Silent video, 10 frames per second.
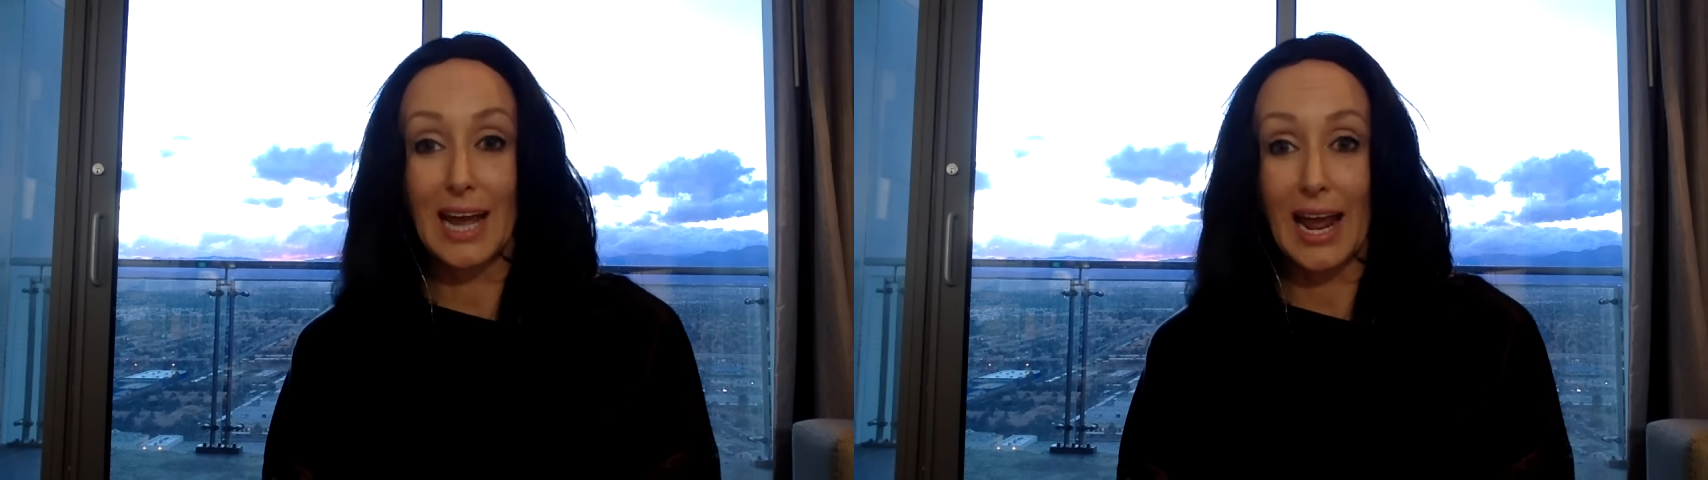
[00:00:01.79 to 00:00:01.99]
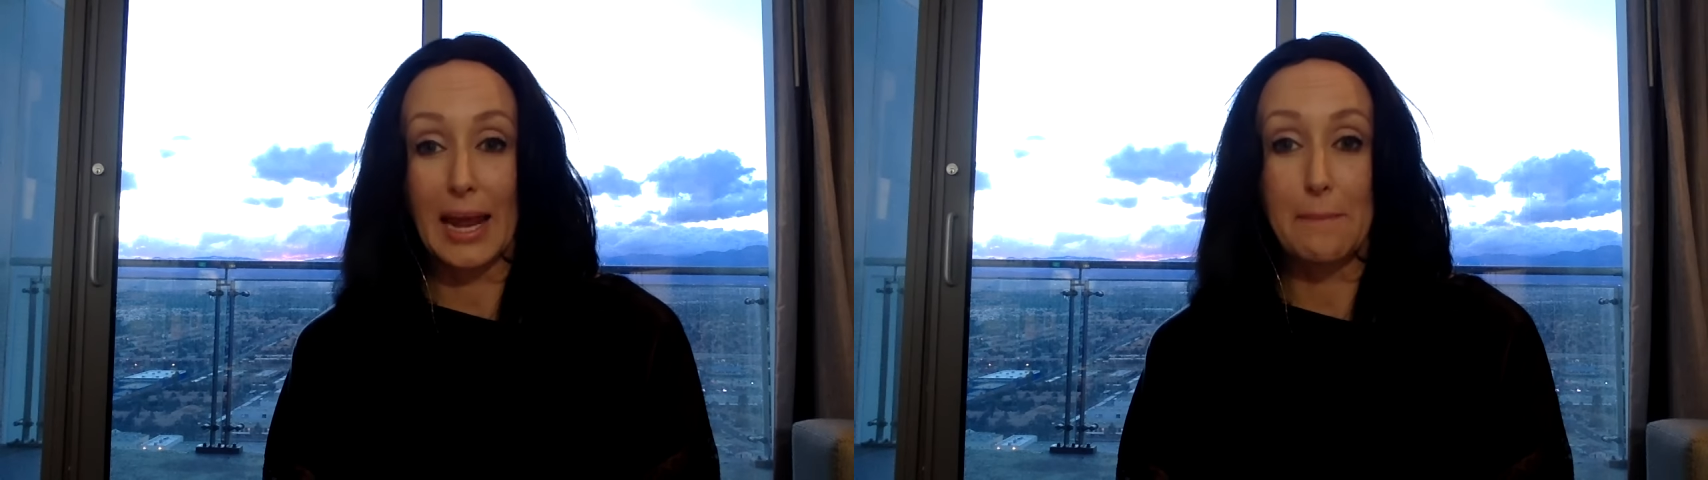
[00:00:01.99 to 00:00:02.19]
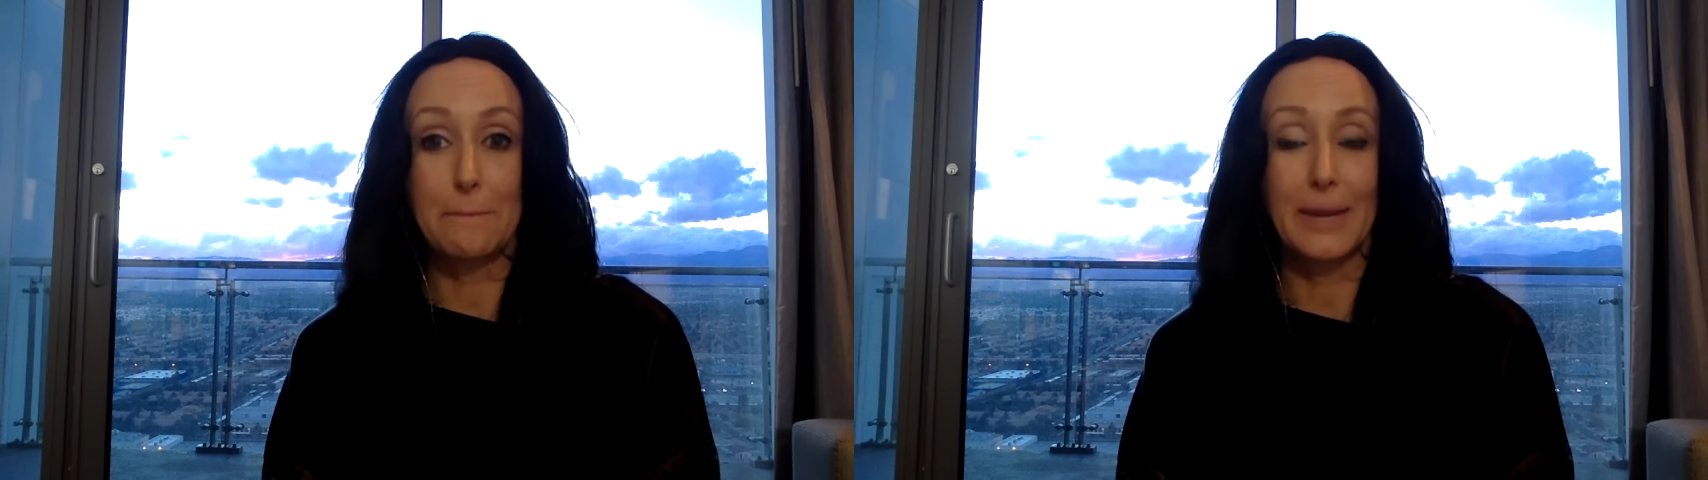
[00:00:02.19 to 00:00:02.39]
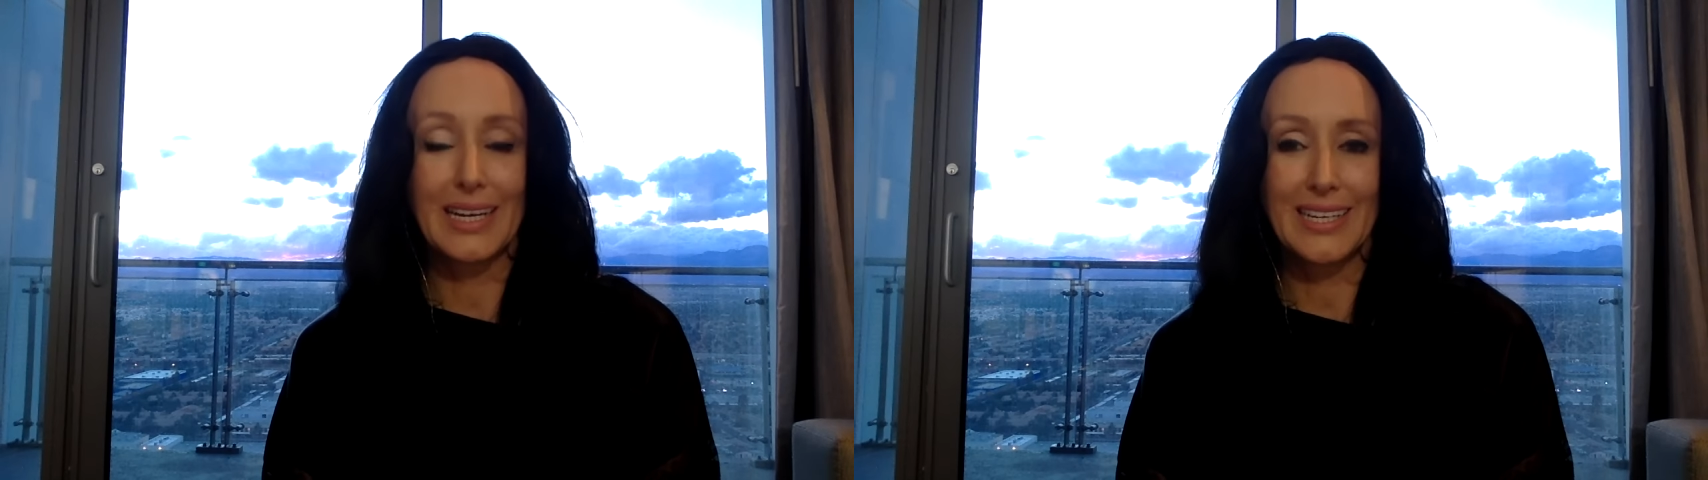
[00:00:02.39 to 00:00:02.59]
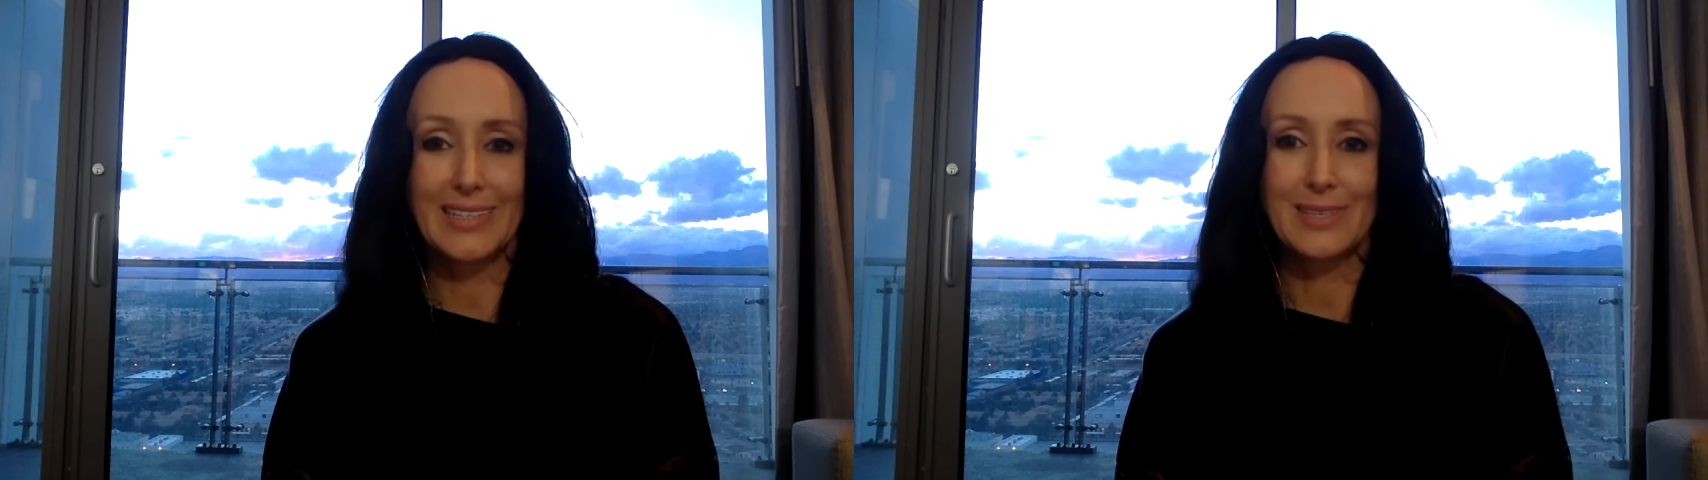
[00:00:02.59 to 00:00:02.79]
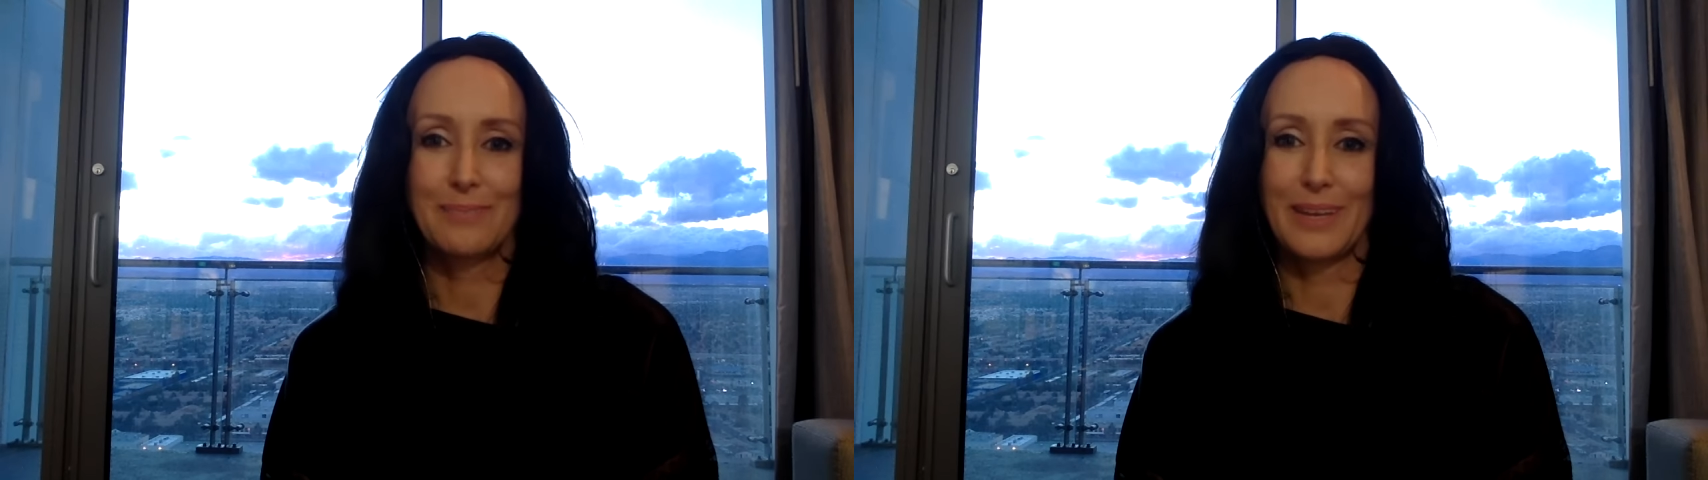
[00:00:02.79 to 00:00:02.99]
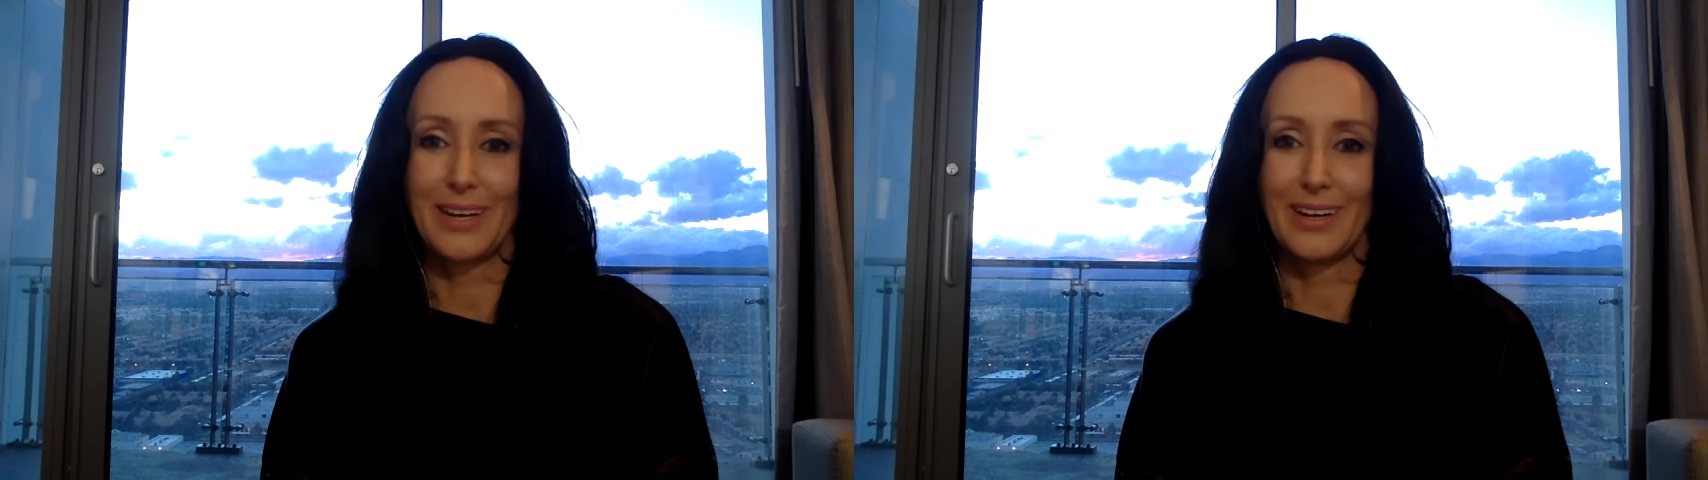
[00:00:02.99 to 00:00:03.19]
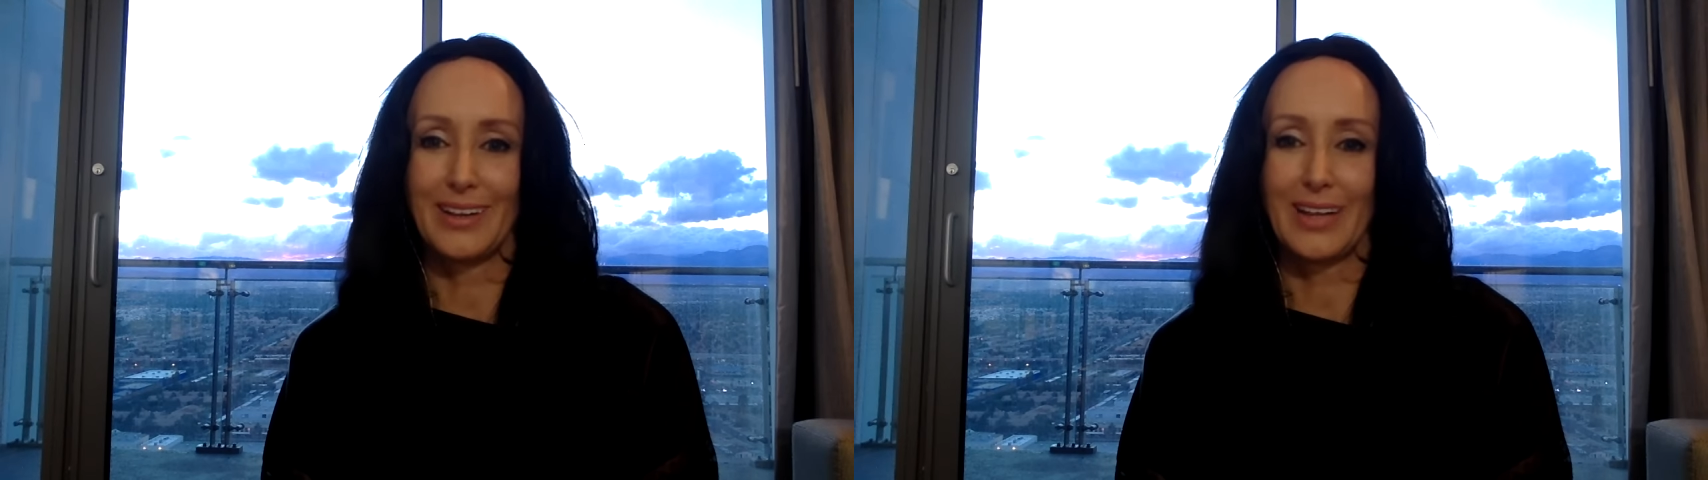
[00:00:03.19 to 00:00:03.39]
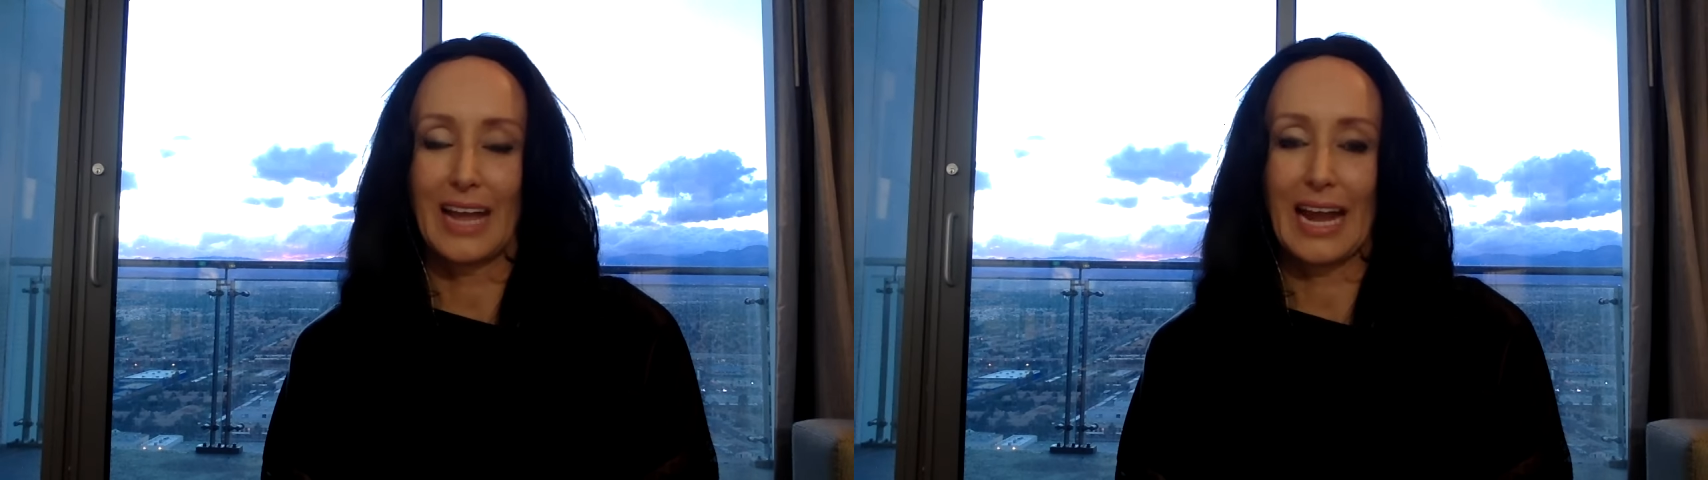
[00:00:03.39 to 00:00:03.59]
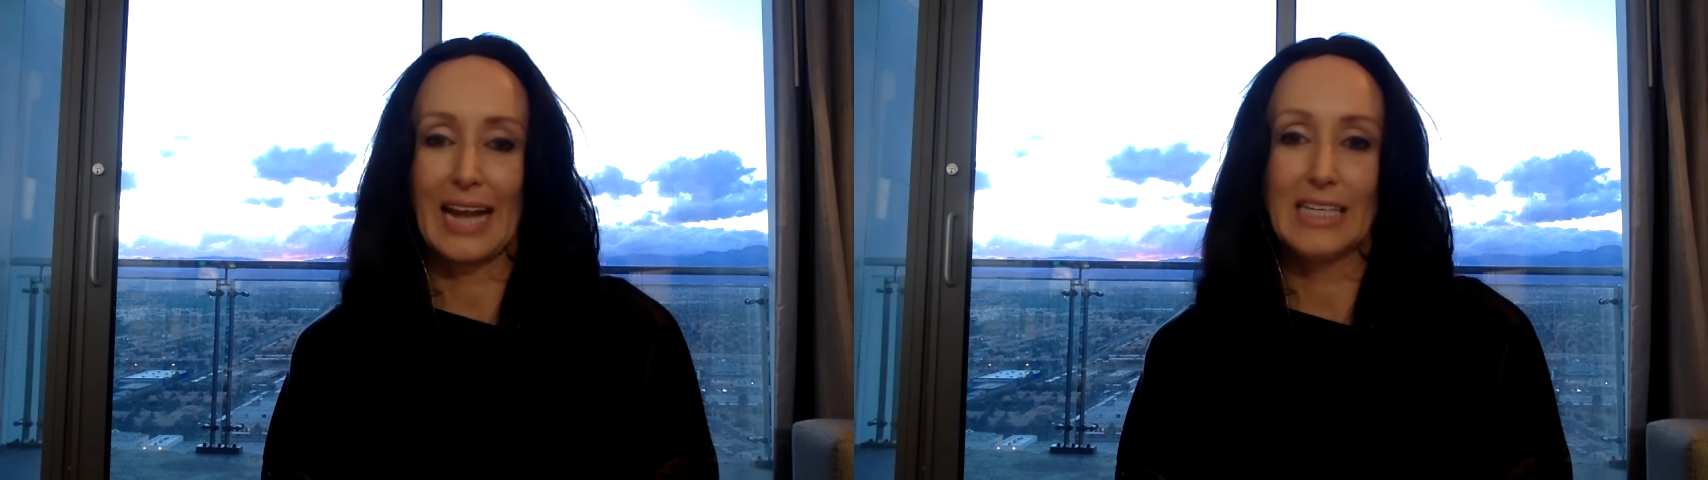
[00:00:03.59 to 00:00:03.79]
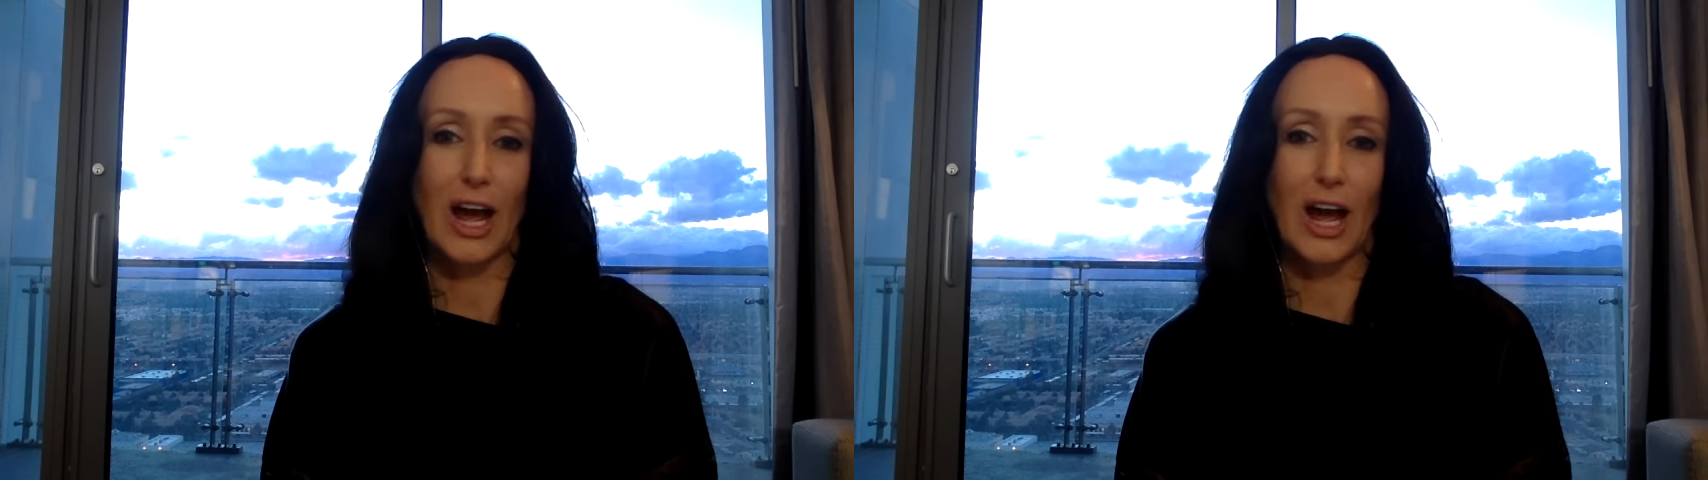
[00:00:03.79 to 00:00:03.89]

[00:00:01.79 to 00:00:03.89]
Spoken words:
a money spell and